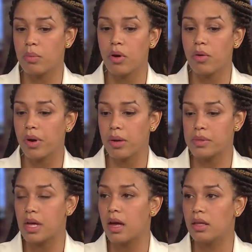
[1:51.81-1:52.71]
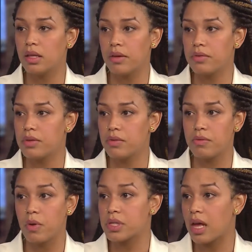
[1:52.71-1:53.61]
are programs that lift
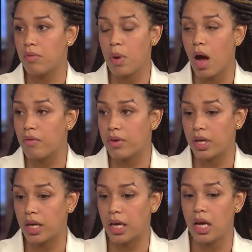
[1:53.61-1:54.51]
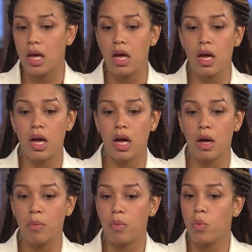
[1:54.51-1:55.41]
folks out of poverty,
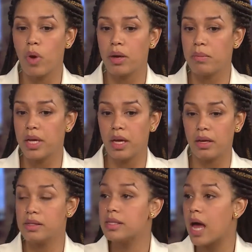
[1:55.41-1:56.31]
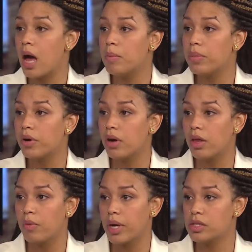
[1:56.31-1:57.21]
one being SNAP, or
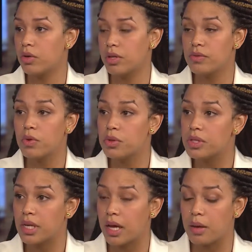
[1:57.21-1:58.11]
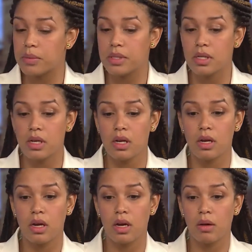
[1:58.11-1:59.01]
otherwise known as food stamps.
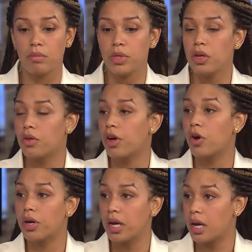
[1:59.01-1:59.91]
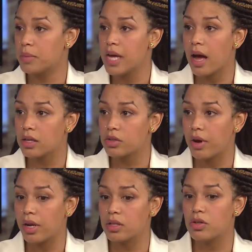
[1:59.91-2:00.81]
You know, the earned income tax
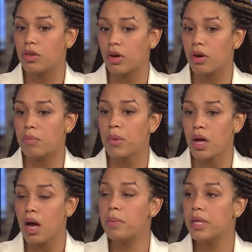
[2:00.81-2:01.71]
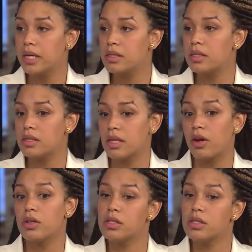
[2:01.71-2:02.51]
credit. So there are places that our